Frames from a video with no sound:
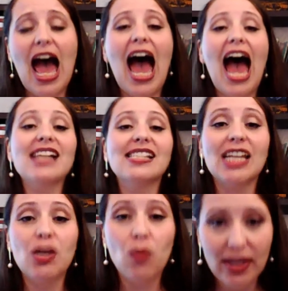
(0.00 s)

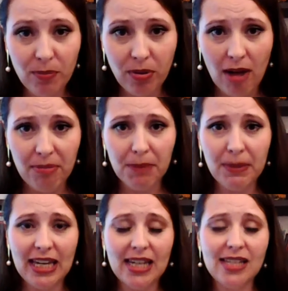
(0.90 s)
asking what the problem
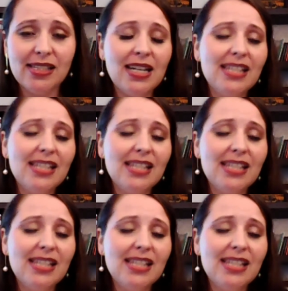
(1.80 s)
is,